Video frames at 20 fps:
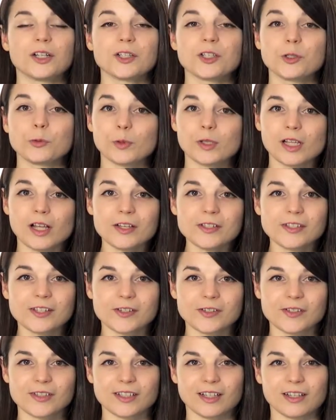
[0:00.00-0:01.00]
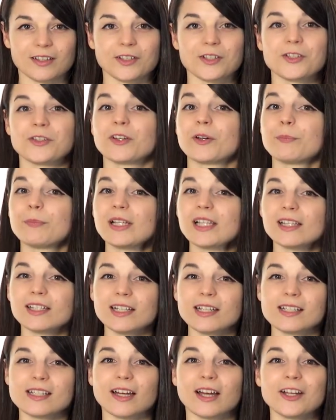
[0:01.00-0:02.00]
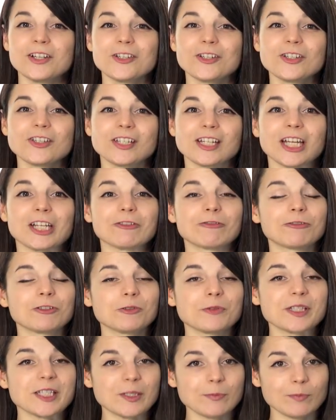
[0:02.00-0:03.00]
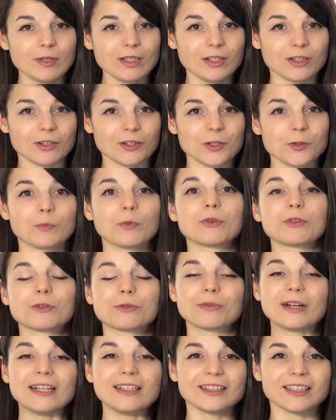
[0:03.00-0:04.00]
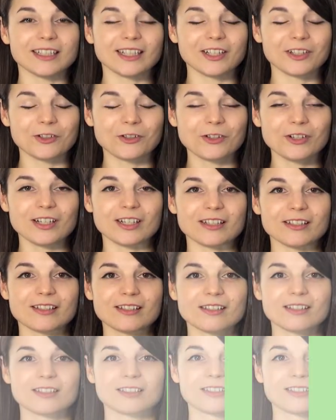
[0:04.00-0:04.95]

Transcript: You will also see that your ability to understand fluent speakers will greatly increase.